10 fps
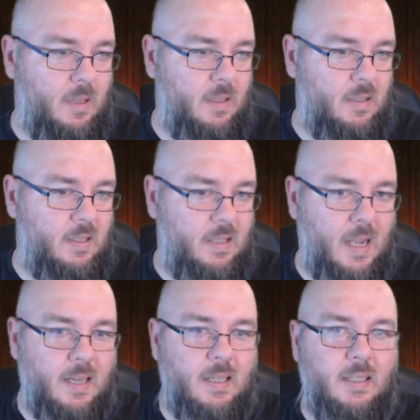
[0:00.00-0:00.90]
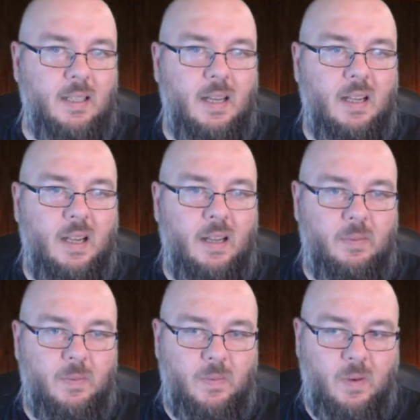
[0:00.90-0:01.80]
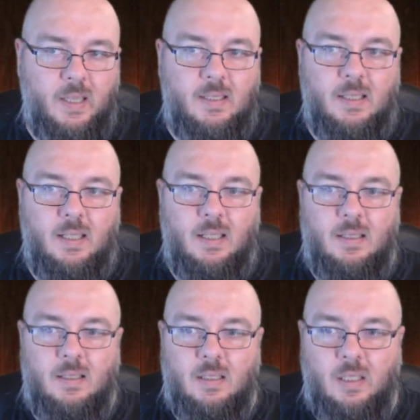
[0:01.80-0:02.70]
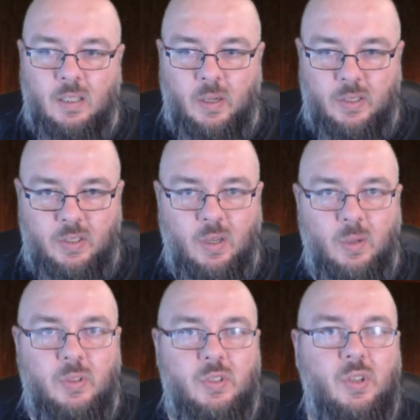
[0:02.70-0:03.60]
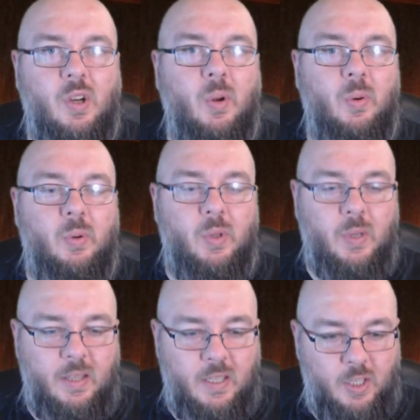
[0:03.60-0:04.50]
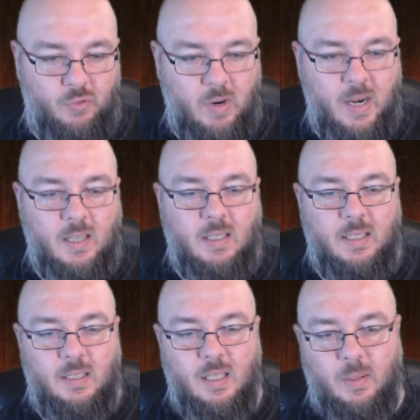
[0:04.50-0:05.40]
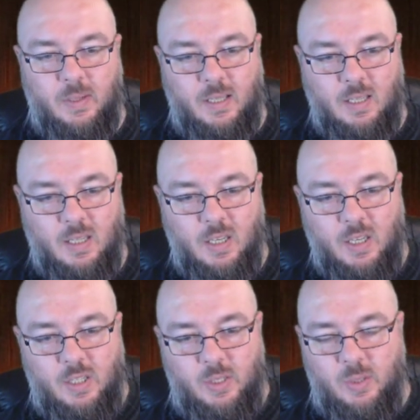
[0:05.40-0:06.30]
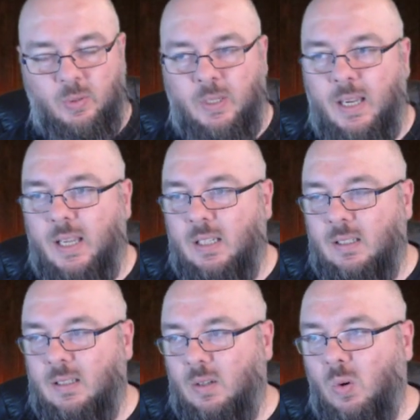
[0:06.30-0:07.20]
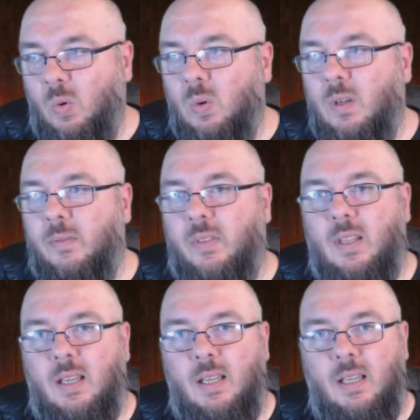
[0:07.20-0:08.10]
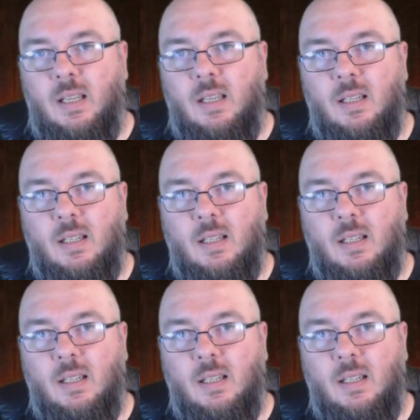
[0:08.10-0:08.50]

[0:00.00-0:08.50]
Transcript: standing there and fighting and going toe to toe, you get the adrenaline going you're getting all of the